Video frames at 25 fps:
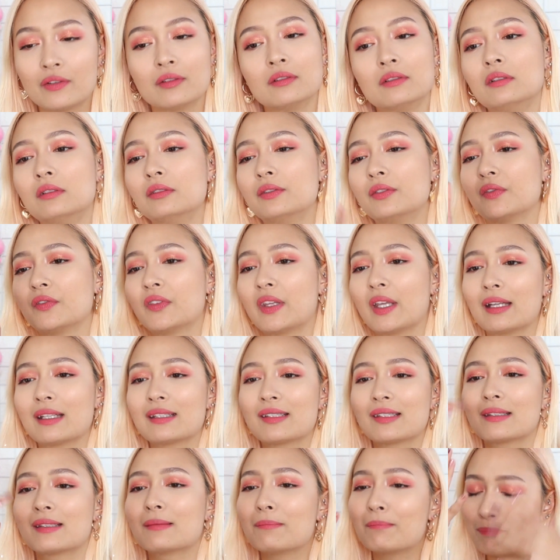Oof, that
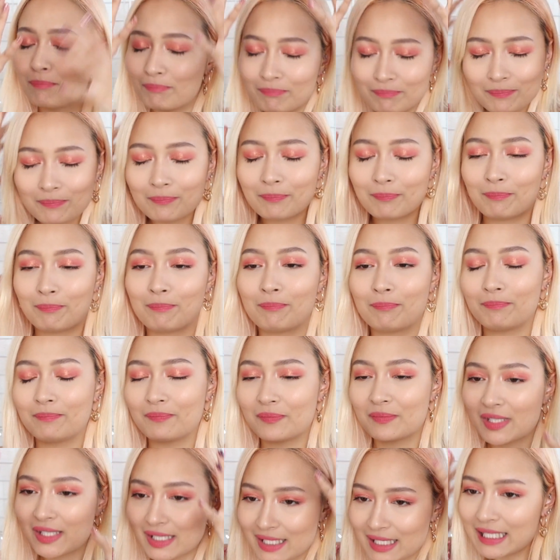
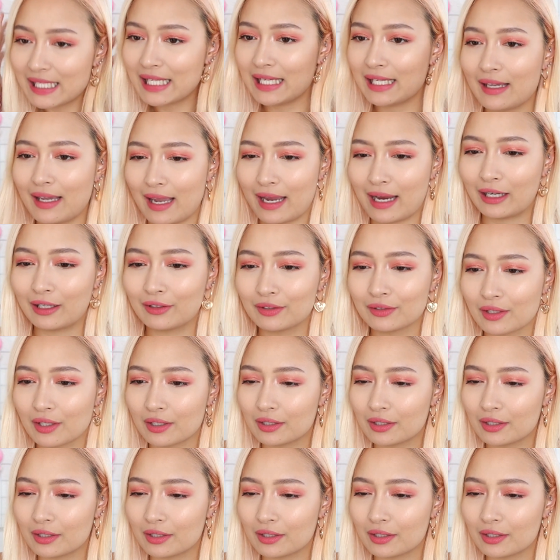sleek hair on